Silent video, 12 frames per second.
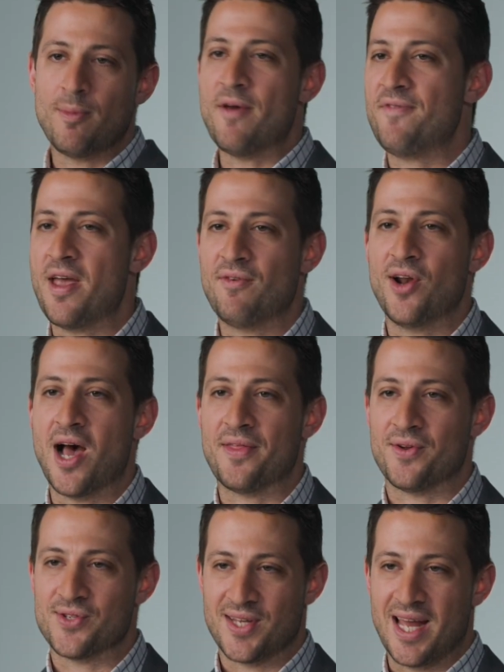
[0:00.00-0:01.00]
of my favorite
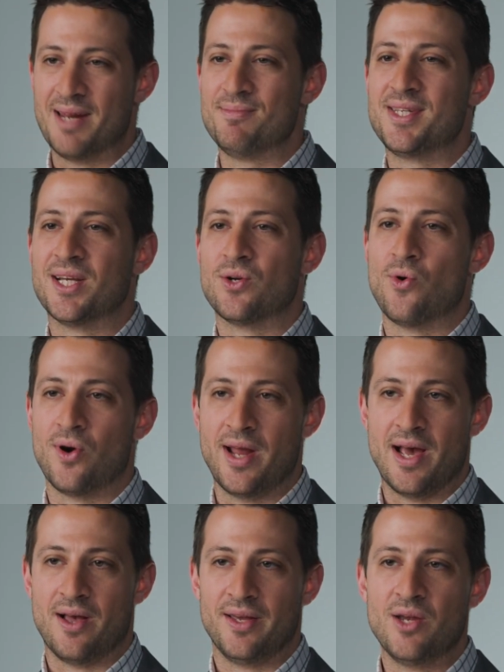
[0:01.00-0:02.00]
authors, a guy named Dick
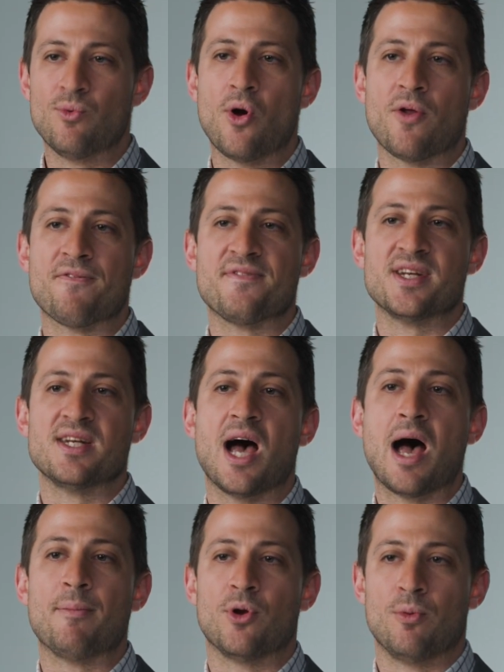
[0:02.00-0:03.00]
Cornell, he wrote a
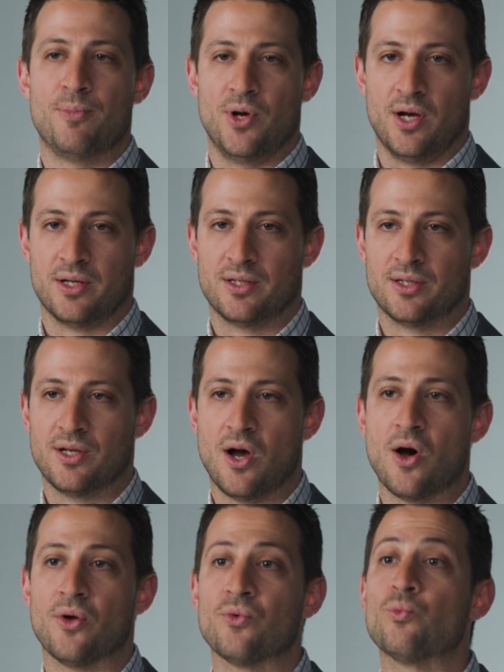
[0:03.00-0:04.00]
phenomenal book
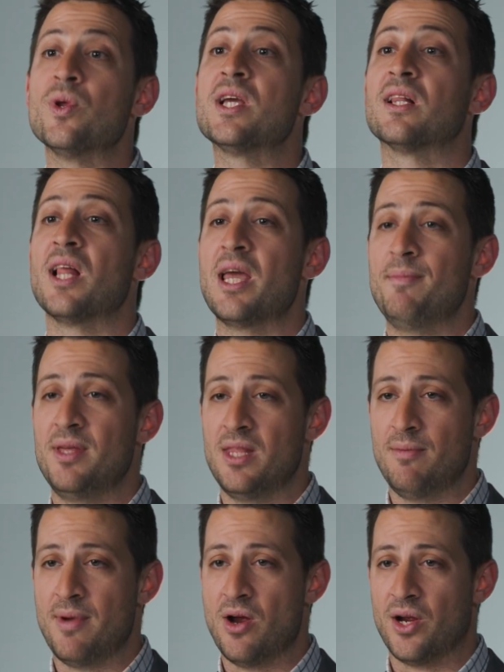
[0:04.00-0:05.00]
called Reclaiming the
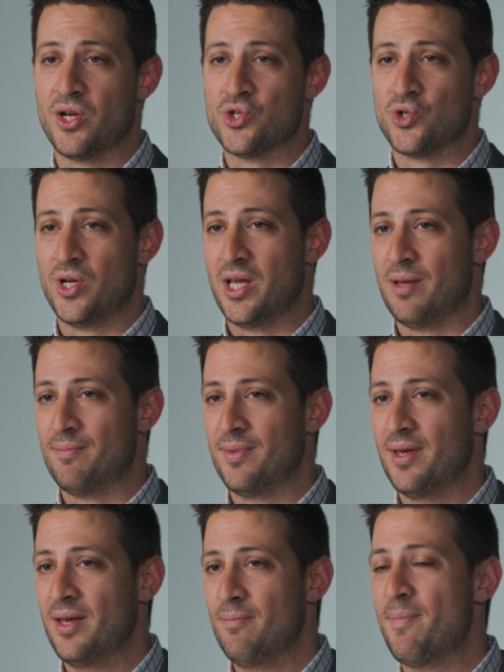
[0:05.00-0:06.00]
American Dream
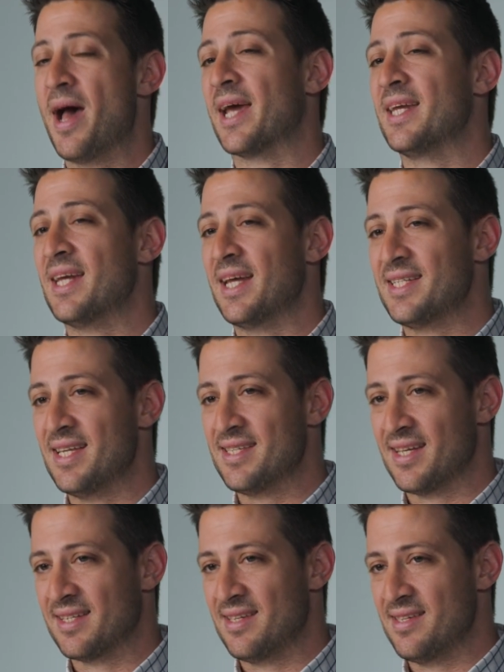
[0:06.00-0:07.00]
back in
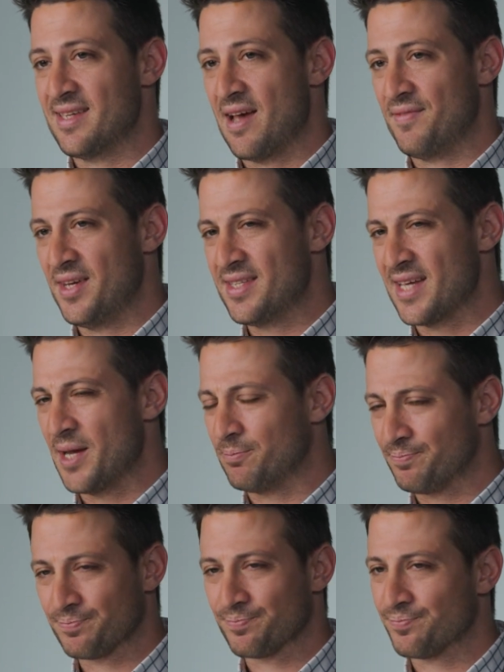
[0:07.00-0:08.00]
1967. He'd say,
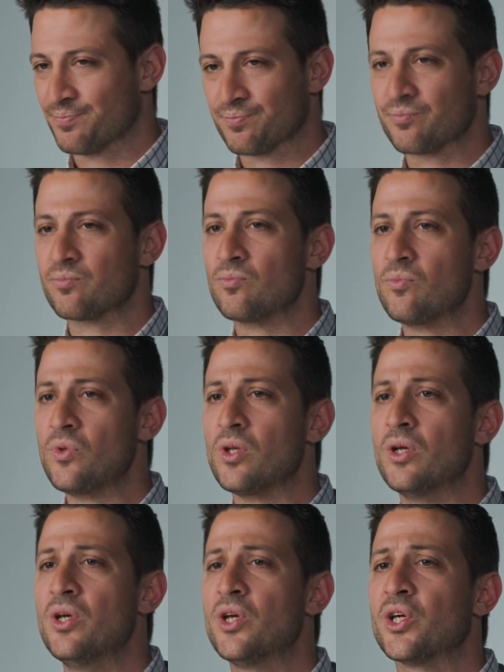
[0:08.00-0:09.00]

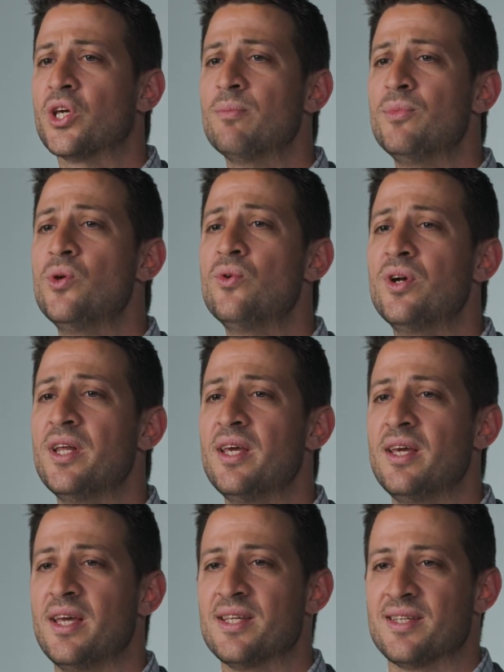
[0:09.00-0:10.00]

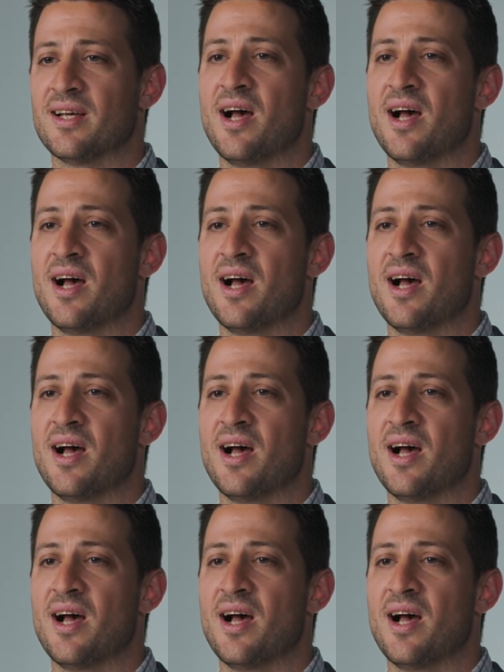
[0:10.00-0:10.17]
community is a